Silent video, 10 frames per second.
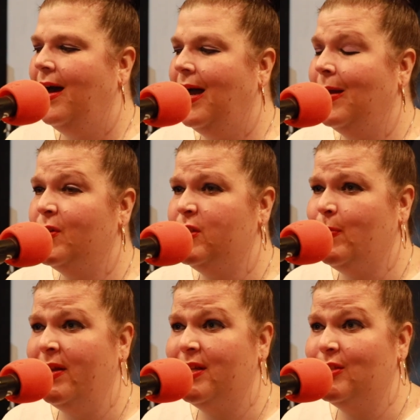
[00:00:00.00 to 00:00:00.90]
I'm
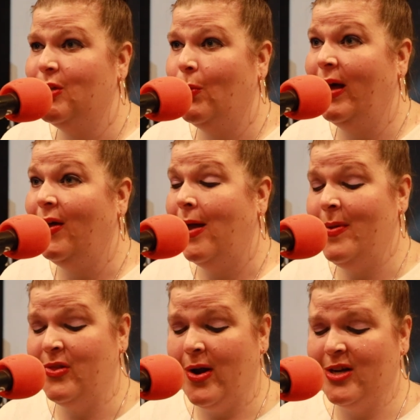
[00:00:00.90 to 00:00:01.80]
responding so well. I
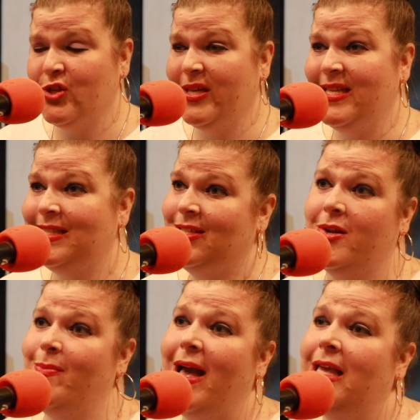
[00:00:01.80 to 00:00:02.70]
mean, they're actually
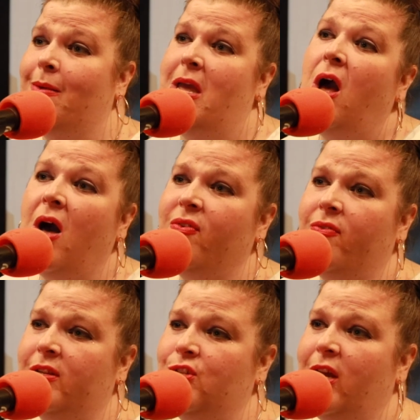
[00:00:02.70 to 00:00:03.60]
considering backing me off
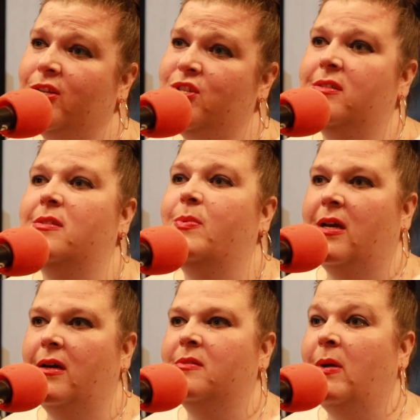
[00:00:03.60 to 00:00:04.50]
of injections
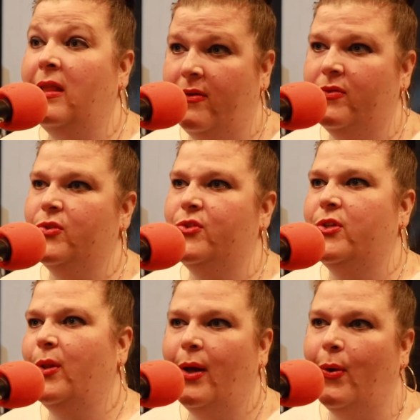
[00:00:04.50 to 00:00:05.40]
because my levels are so low.